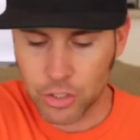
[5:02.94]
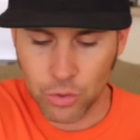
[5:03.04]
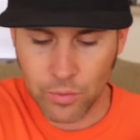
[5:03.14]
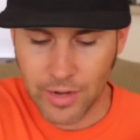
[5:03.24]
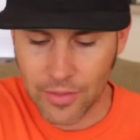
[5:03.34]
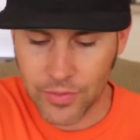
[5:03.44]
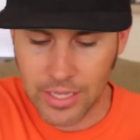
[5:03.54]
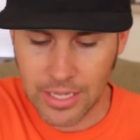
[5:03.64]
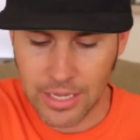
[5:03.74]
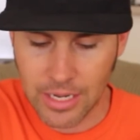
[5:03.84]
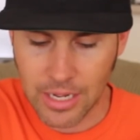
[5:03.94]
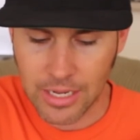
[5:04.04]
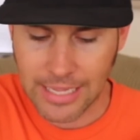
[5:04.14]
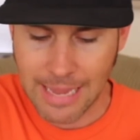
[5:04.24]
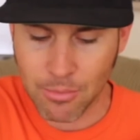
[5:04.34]
two, we've got the
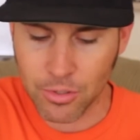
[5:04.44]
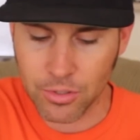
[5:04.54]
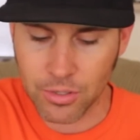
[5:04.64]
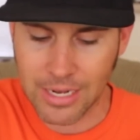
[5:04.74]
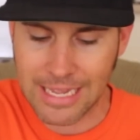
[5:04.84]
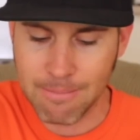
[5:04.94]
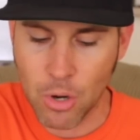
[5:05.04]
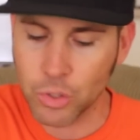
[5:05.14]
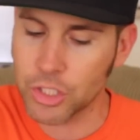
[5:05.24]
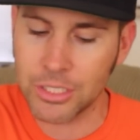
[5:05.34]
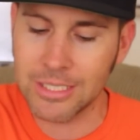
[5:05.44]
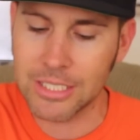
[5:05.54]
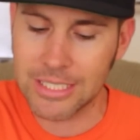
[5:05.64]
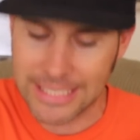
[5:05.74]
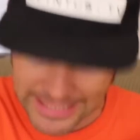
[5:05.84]
uh, Gamer
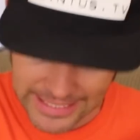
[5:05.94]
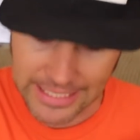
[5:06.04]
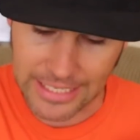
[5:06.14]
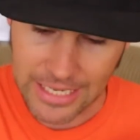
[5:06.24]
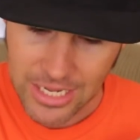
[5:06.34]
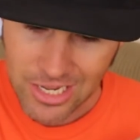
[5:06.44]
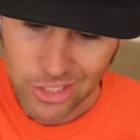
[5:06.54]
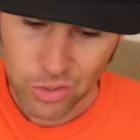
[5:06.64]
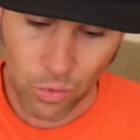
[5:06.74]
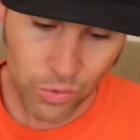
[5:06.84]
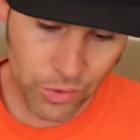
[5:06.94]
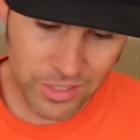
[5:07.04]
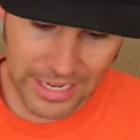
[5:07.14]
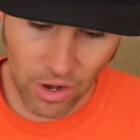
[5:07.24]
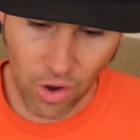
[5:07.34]
Emotions tee. So
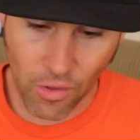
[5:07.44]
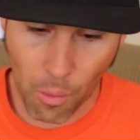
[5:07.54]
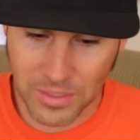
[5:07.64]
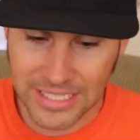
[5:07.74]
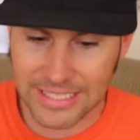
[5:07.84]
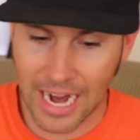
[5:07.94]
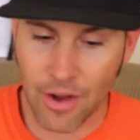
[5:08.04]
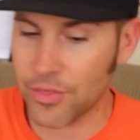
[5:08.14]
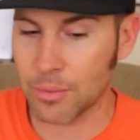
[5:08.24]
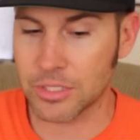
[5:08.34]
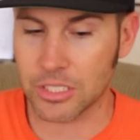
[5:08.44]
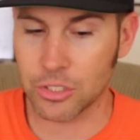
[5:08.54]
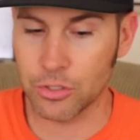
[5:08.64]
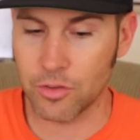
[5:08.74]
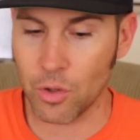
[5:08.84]
there's like, almost the entire thing was
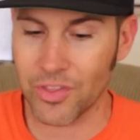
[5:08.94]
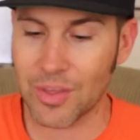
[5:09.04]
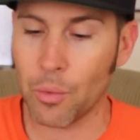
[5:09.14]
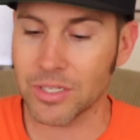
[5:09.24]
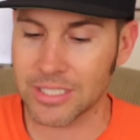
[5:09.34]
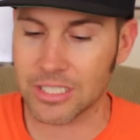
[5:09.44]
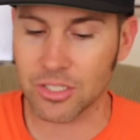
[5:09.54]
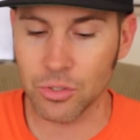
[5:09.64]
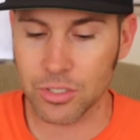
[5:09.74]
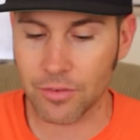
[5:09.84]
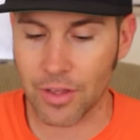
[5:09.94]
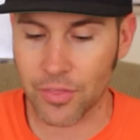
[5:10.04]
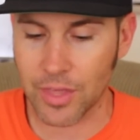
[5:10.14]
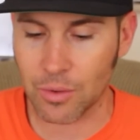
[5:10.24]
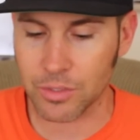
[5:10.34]
exclusive. The only thing that wasn't exclusive, I
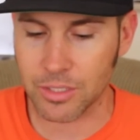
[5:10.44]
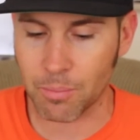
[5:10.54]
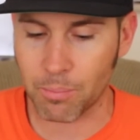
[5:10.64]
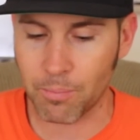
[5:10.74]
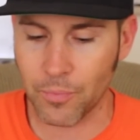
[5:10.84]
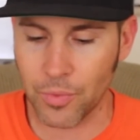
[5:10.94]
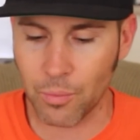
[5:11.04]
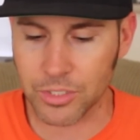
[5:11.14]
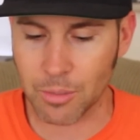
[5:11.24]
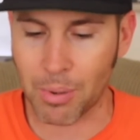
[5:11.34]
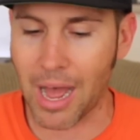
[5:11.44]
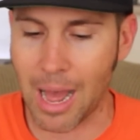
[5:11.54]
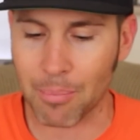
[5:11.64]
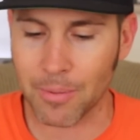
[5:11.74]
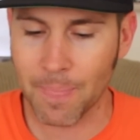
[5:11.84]
think, was the was the
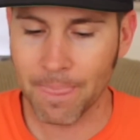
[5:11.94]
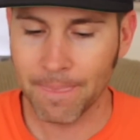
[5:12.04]
pop,